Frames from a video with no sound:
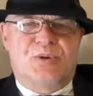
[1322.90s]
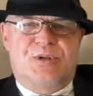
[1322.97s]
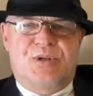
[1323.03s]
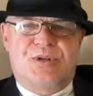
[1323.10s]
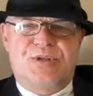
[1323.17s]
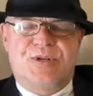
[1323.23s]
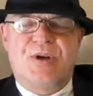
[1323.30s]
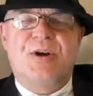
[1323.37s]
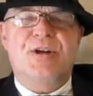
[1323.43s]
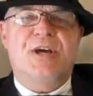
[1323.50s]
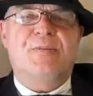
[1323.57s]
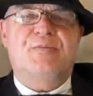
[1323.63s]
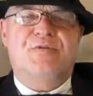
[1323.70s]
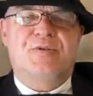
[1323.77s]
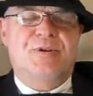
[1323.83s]
sign up
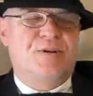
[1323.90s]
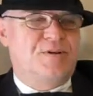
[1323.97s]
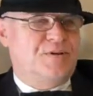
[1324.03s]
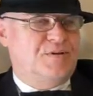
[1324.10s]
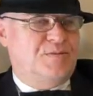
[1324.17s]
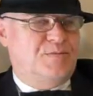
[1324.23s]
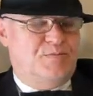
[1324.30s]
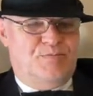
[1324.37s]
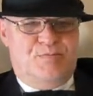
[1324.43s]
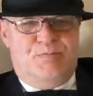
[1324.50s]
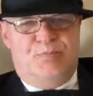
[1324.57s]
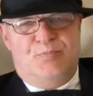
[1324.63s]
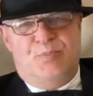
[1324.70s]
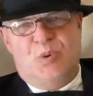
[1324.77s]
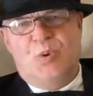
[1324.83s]
for the
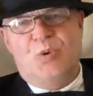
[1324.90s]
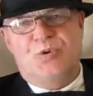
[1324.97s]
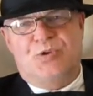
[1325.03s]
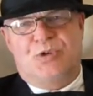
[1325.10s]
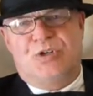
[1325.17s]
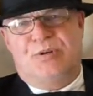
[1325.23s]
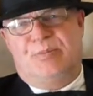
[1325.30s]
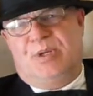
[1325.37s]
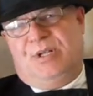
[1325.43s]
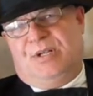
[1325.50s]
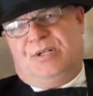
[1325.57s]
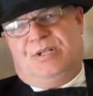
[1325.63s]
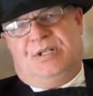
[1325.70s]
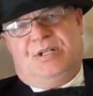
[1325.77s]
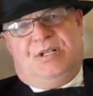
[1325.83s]
boardroom
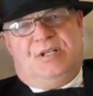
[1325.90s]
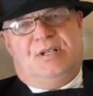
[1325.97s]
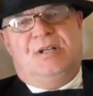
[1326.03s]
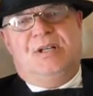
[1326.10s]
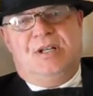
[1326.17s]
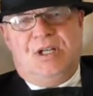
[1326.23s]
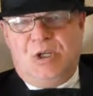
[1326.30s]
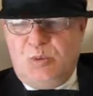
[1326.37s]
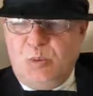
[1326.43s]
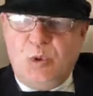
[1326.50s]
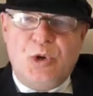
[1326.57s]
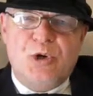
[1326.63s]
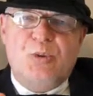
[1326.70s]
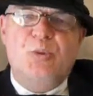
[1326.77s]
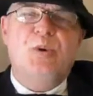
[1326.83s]
and
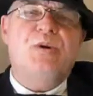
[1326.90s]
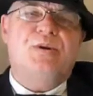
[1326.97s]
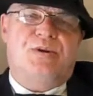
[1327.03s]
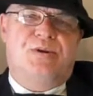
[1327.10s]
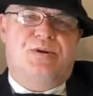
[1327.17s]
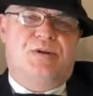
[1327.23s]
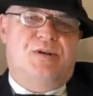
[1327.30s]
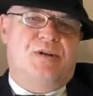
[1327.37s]
work with.